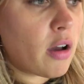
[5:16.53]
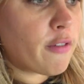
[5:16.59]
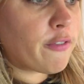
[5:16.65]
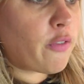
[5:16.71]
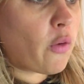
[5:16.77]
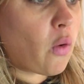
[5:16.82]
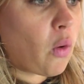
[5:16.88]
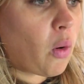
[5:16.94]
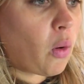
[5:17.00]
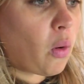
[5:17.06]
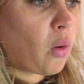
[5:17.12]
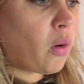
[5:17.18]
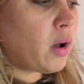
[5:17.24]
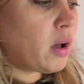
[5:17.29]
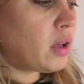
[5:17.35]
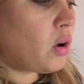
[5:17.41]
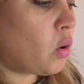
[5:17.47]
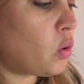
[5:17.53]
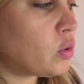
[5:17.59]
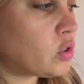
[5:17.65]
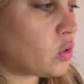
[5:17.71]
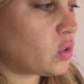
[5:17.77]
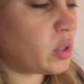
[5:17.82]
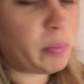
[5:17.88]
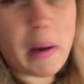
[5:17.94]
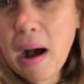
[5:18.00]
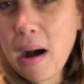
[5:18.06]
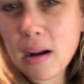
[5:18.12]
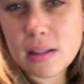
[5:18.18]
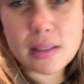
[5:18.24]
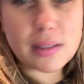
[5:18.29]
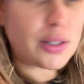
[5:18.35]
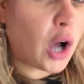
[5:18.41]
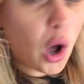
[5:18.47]
for all sorts of
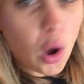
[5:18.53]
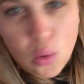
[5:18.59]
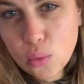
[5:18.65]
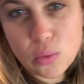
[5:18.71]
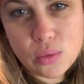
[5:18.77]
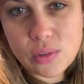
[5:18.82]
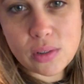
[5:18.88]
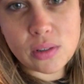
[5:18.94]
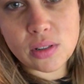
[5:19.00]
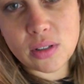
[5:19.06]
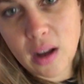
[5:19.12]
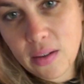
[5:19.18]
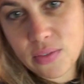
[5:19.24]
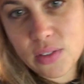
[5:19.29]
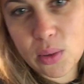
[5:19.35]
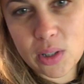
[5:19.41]
bugs and colds and stuff.